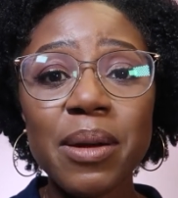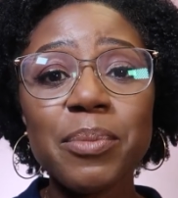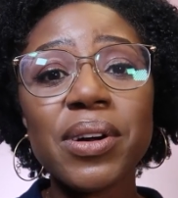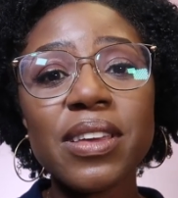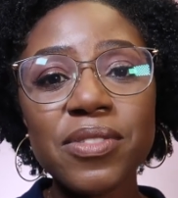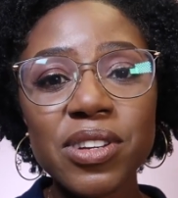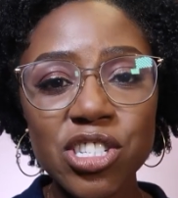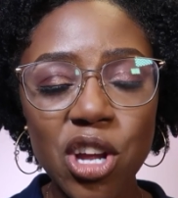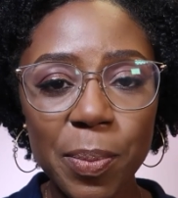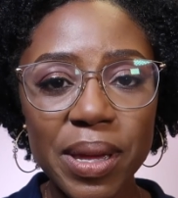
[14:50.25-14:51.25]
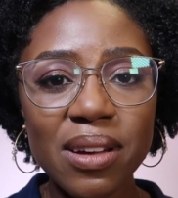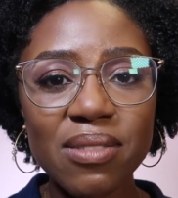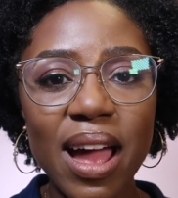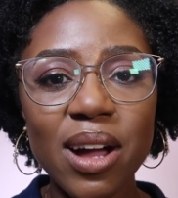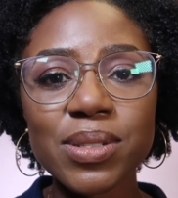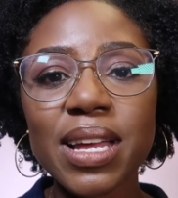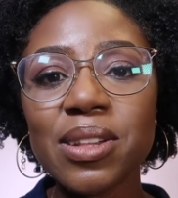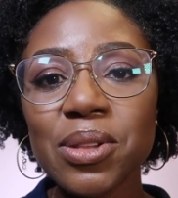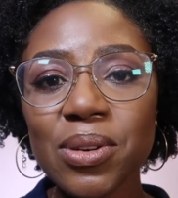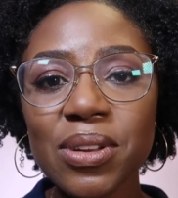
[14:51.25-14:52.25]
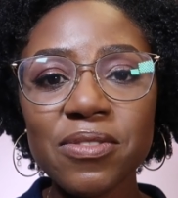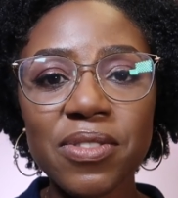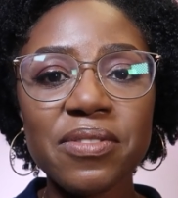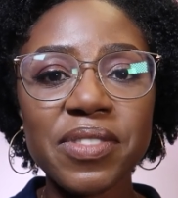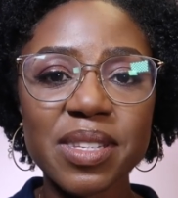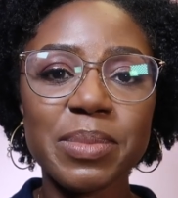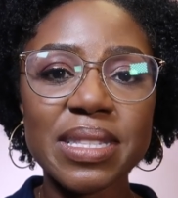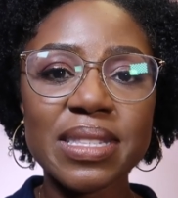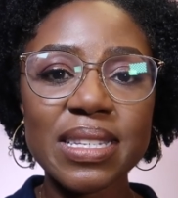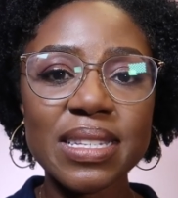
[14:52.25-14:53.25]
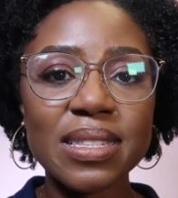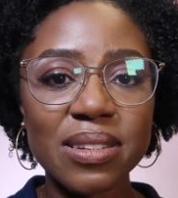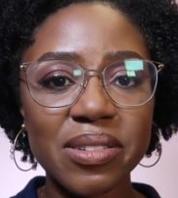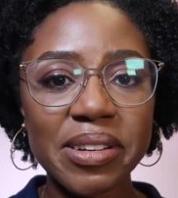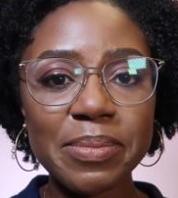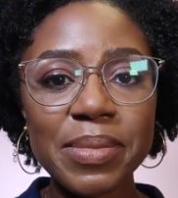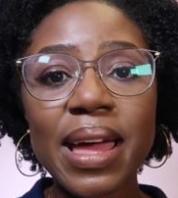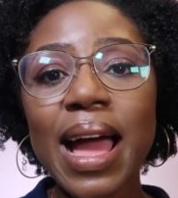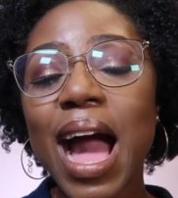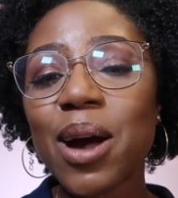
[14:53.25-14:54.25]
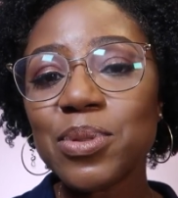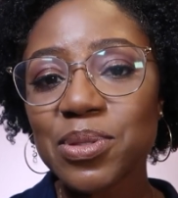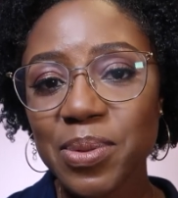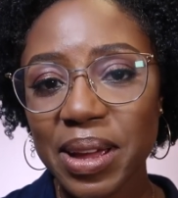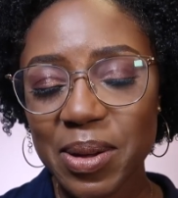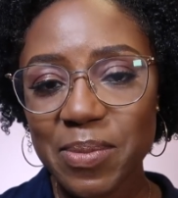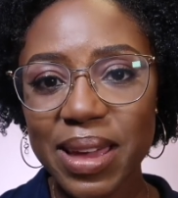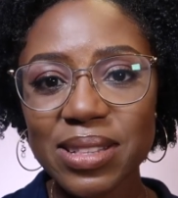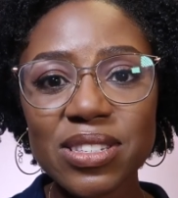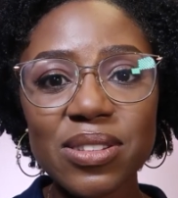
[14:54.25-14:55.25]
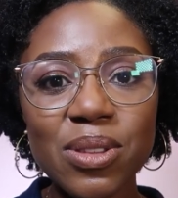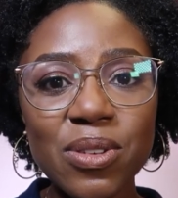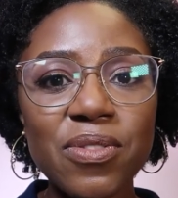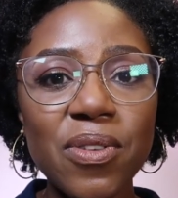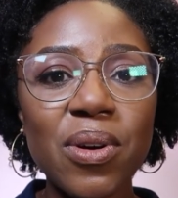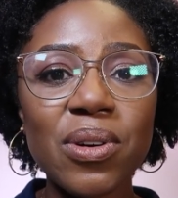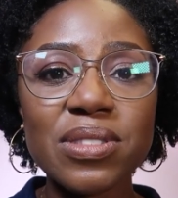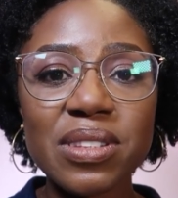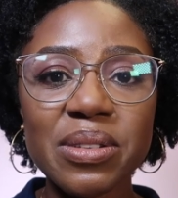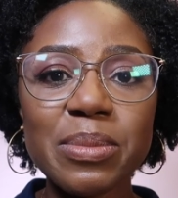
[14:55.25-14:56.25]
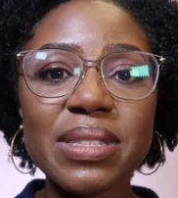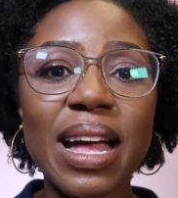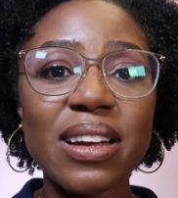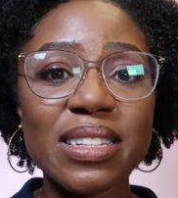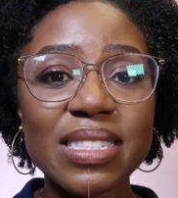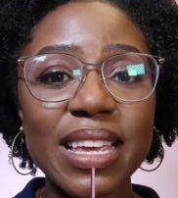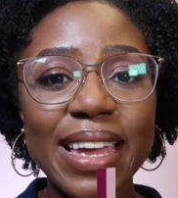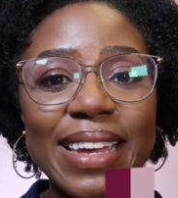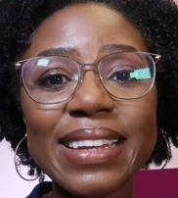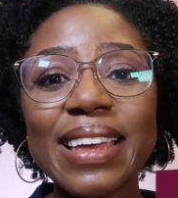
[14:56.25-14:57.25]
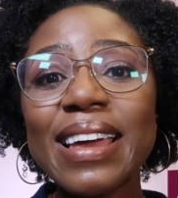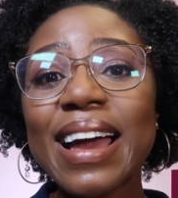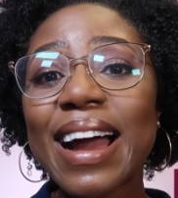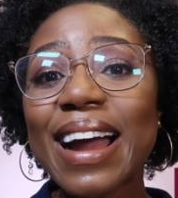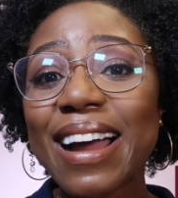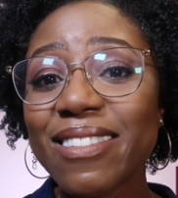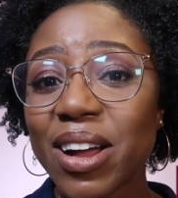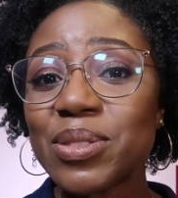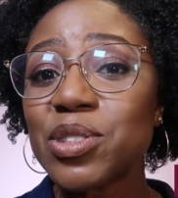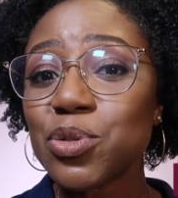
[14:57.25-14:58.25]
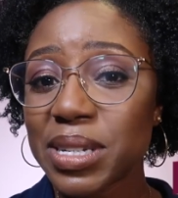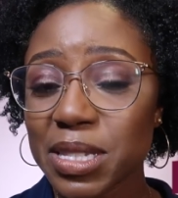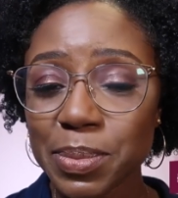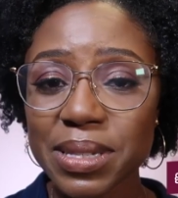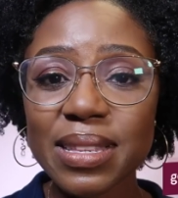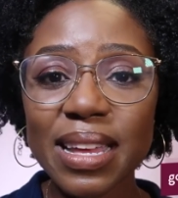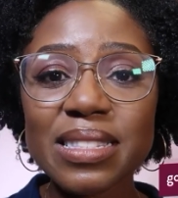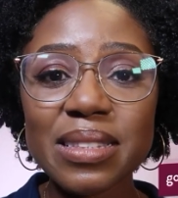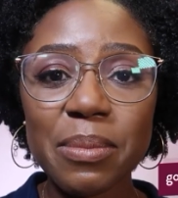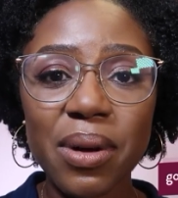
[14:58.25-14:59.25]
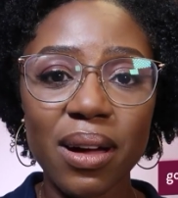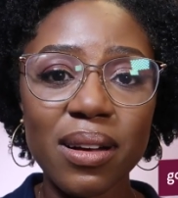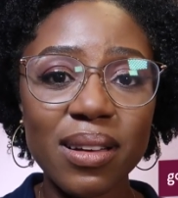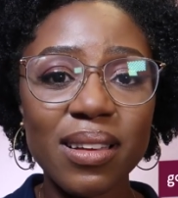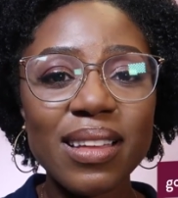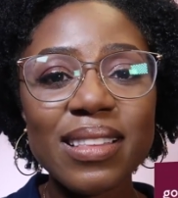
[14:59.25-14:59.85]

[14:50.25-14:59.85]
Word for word: But if you're shopping around and looking for a vitamin C serum, I would recommend to look for serums that contain around the 20% mark.